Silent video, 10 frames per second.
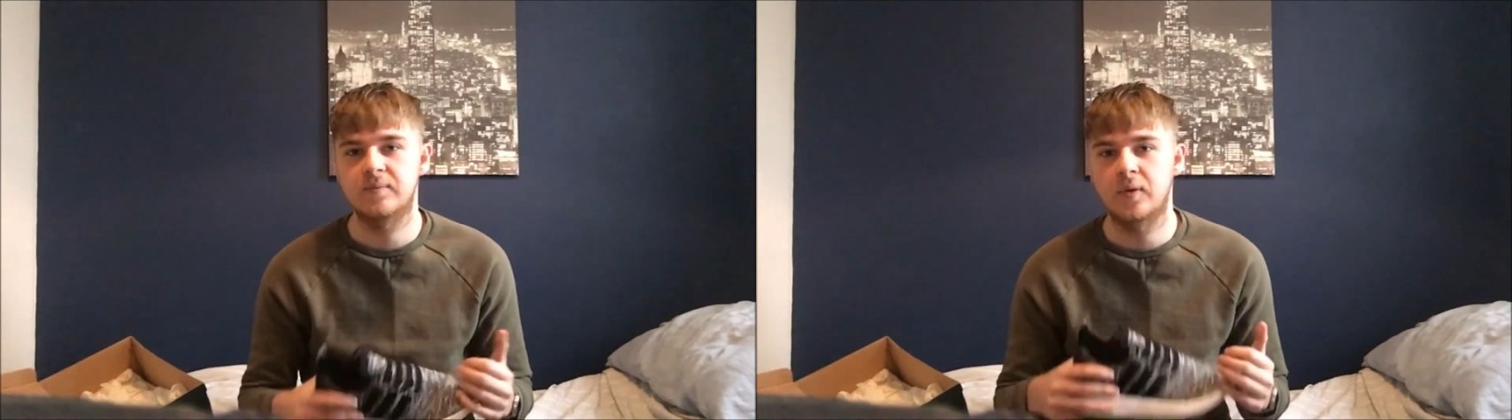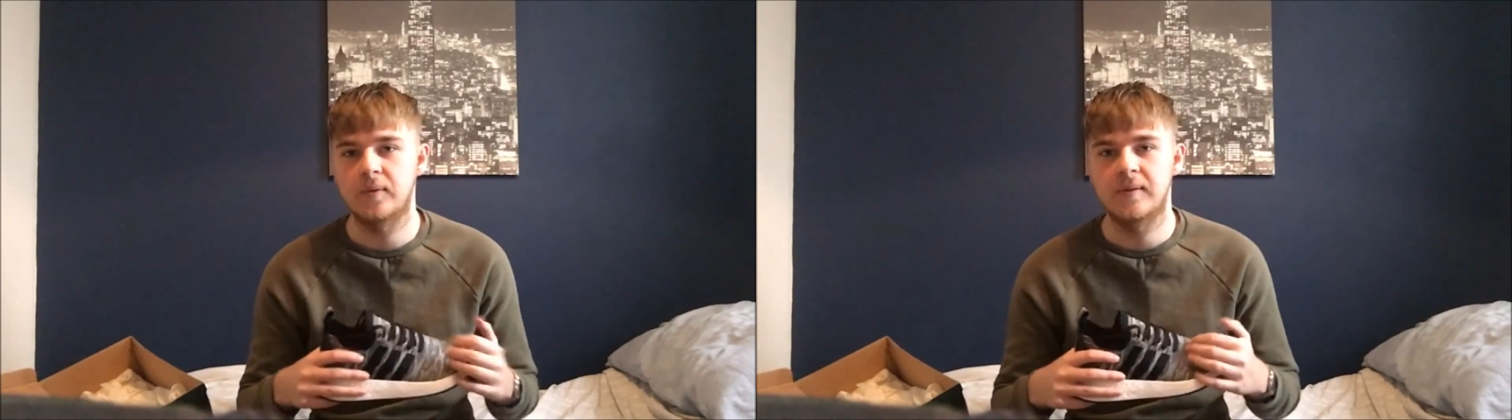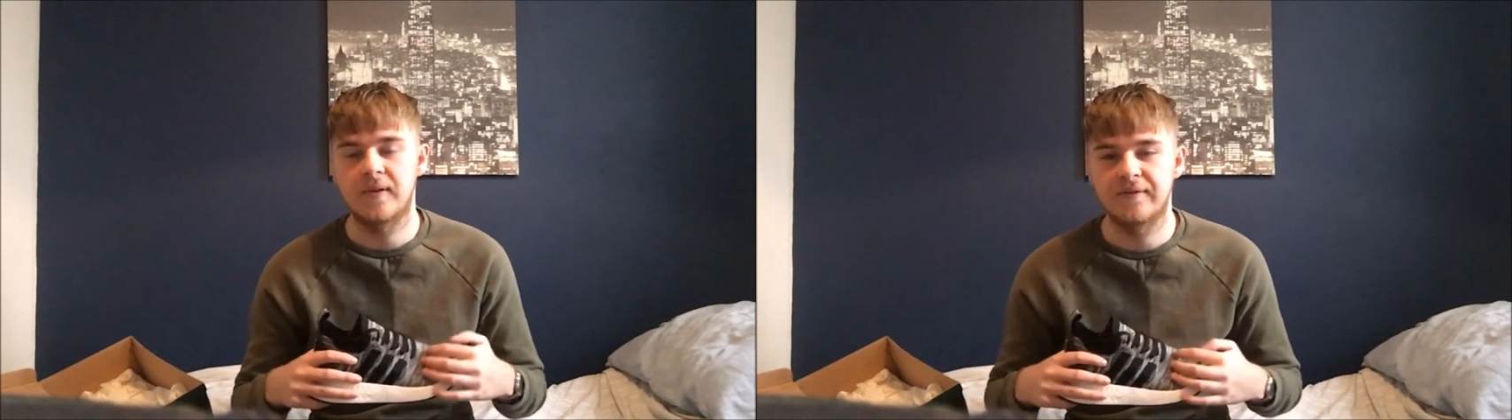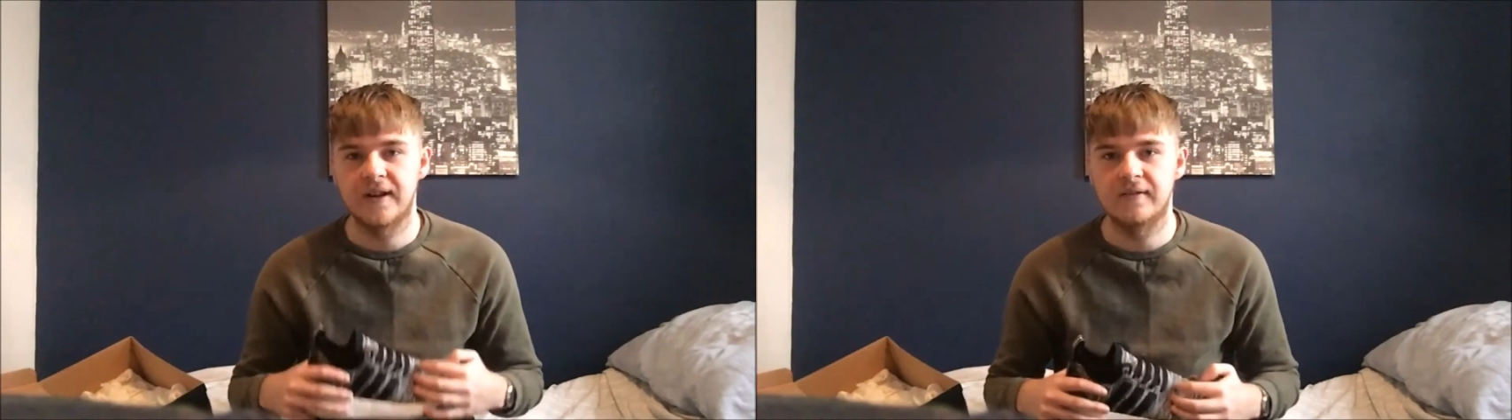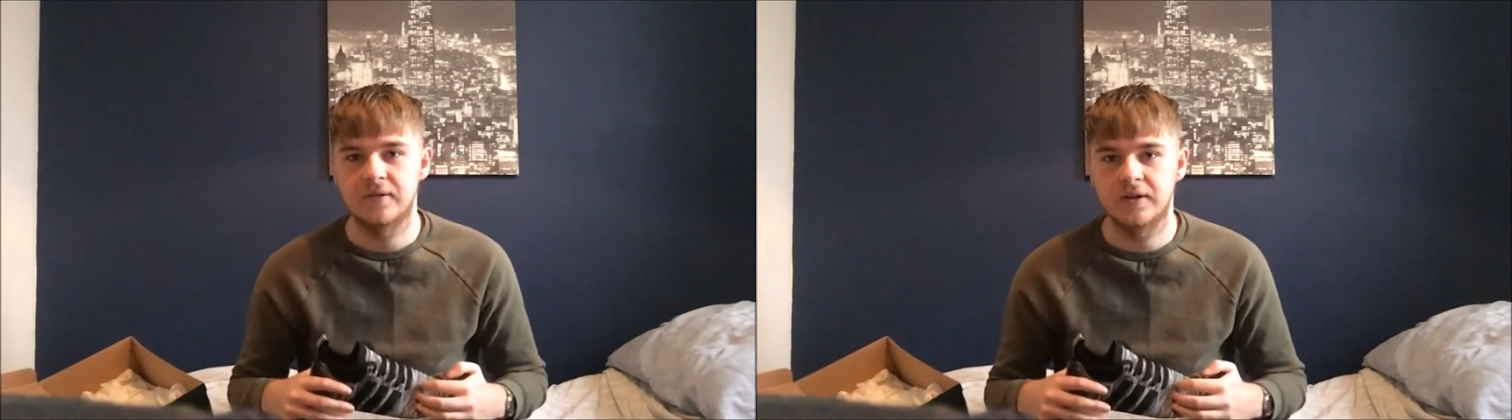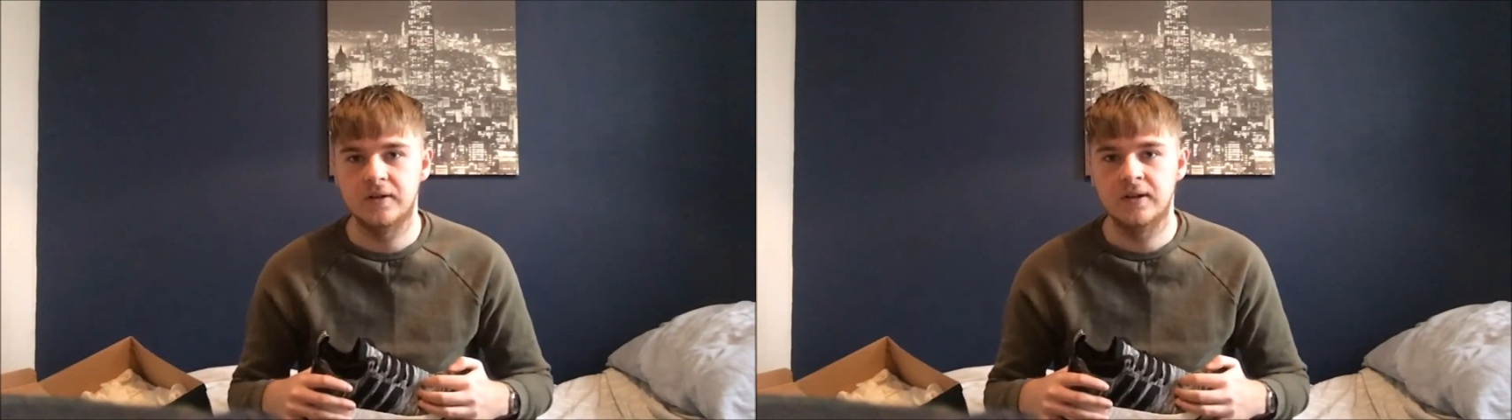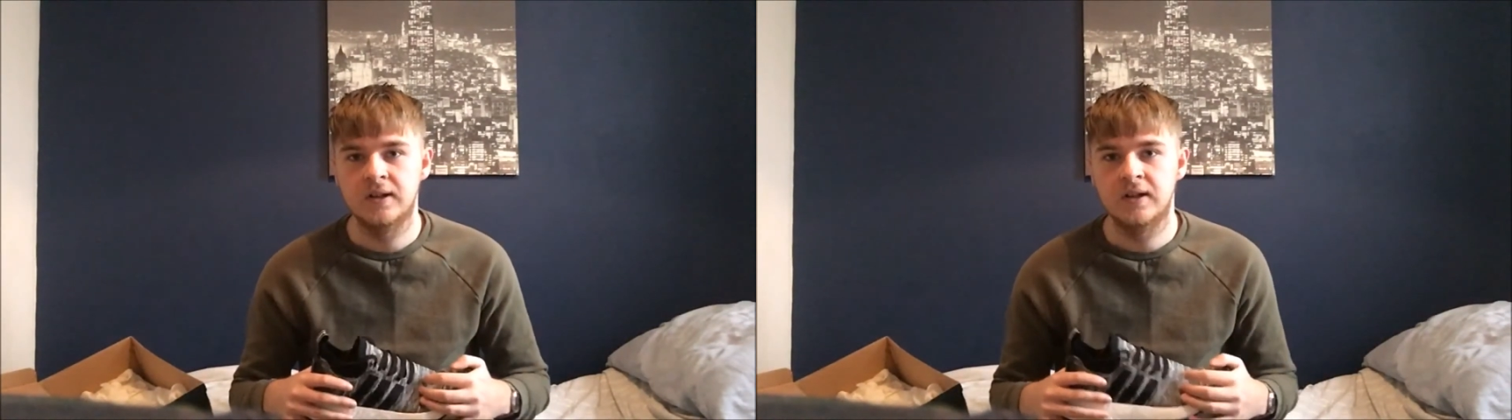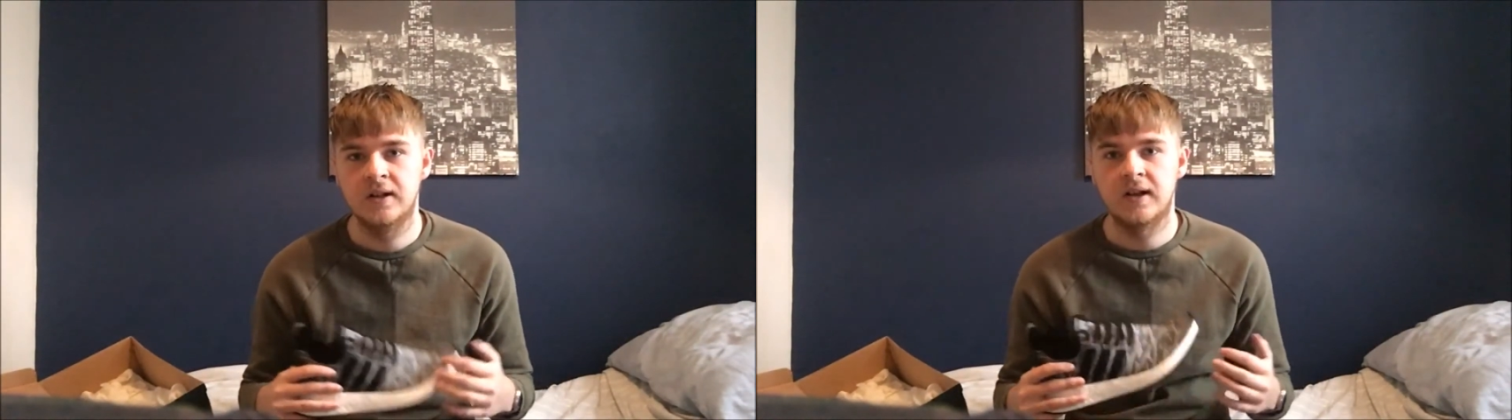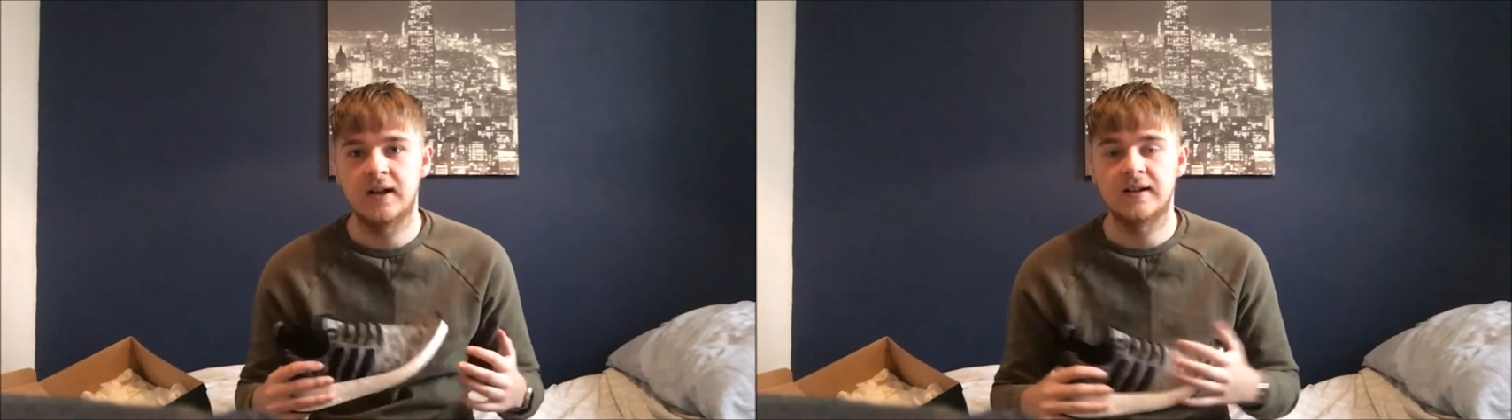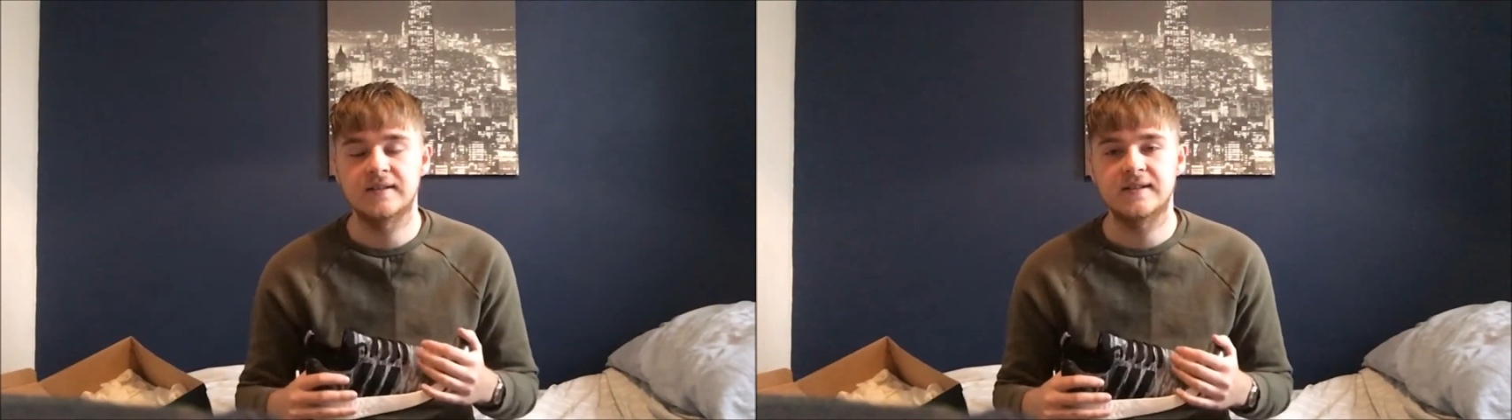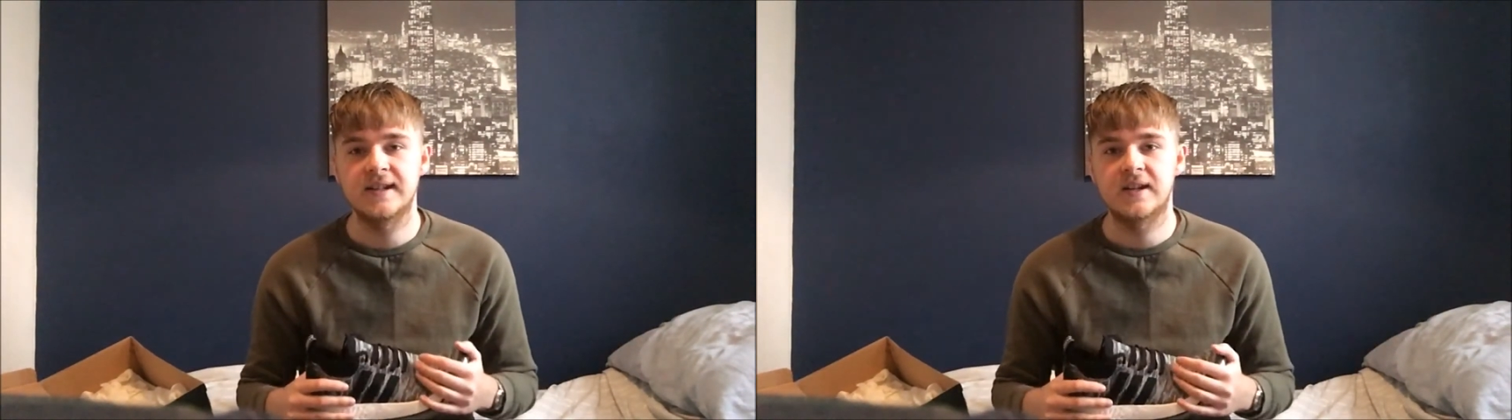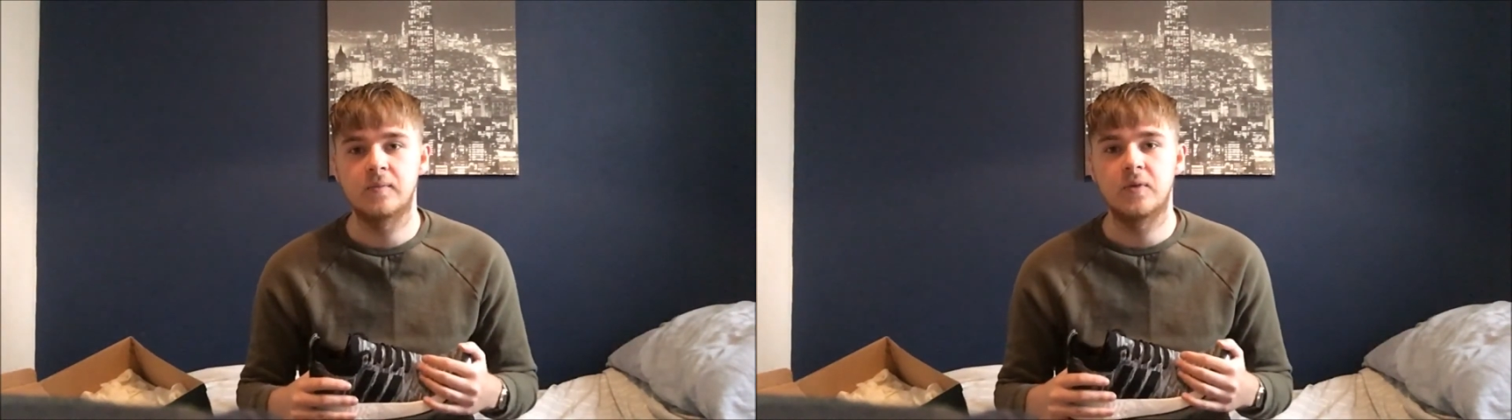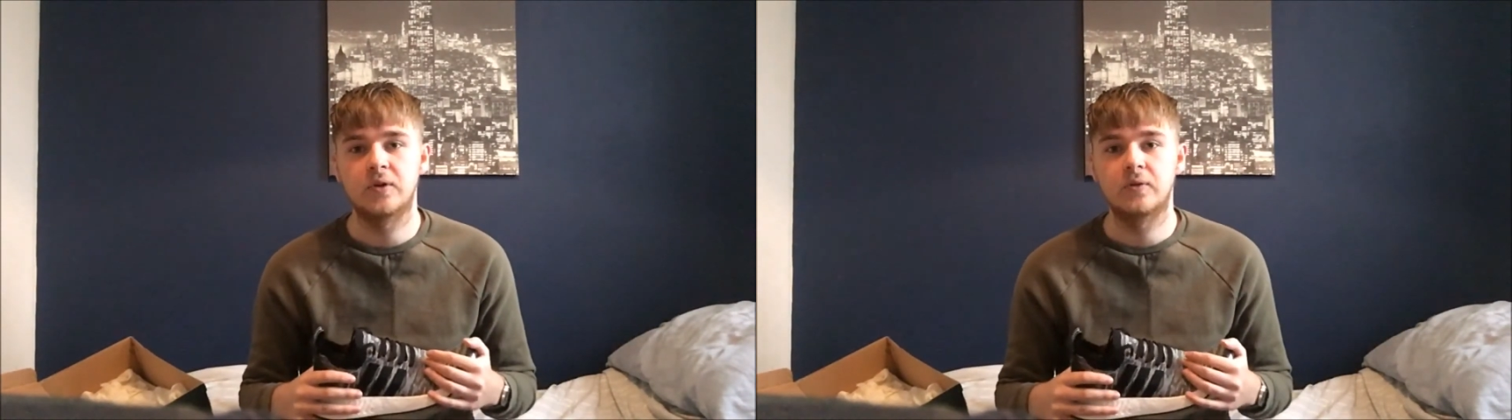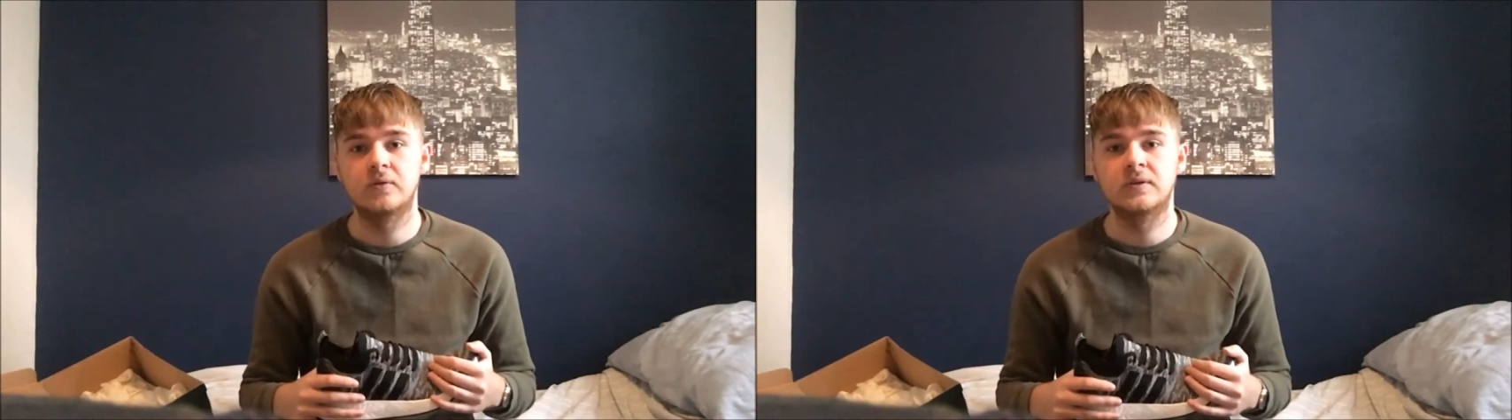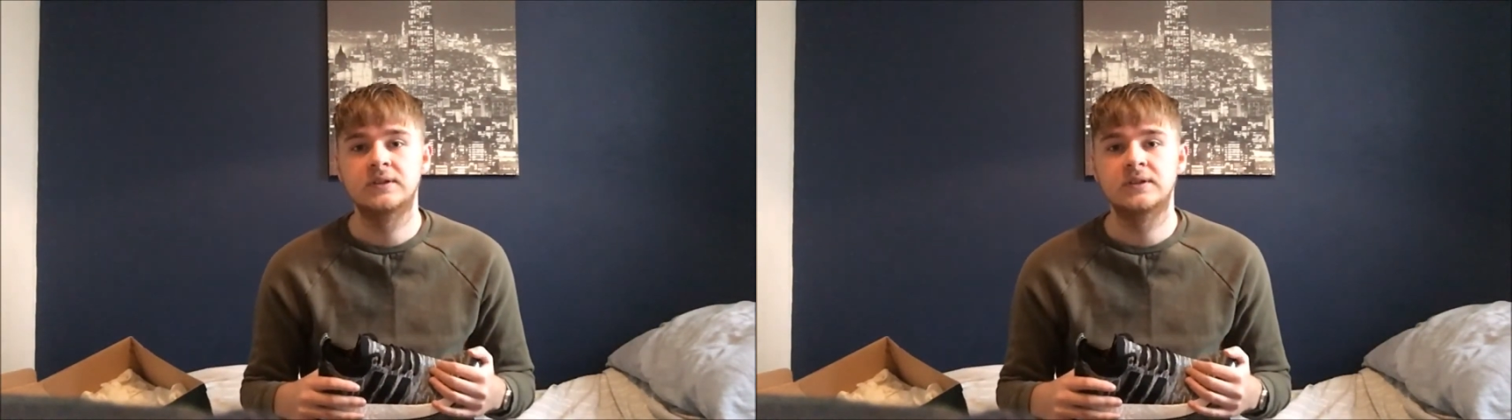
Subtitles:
probably my favourite sneaker model.